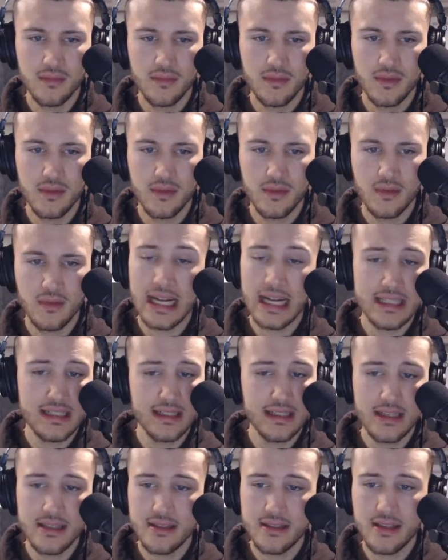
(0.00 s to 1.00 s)
Not as
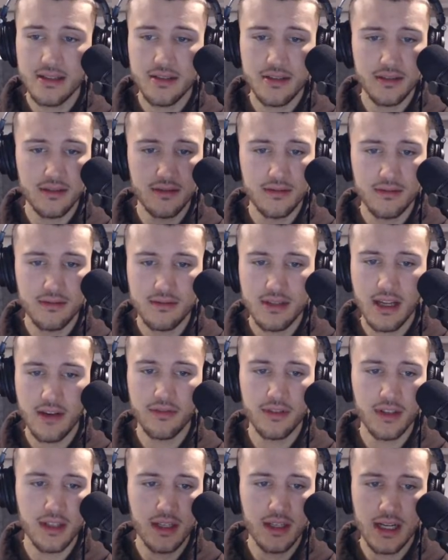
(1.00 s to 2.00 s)
nice kitchen.
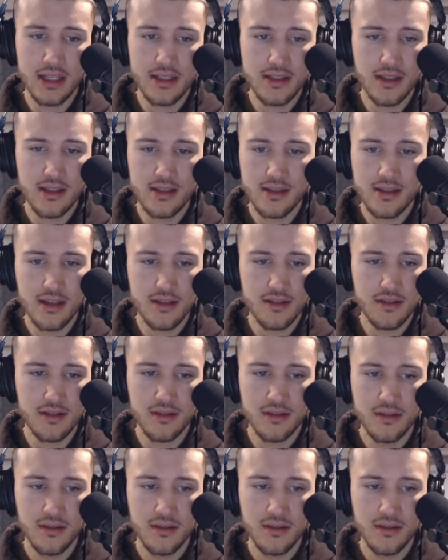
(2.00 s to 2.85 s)
Definitely not as nice kitchen.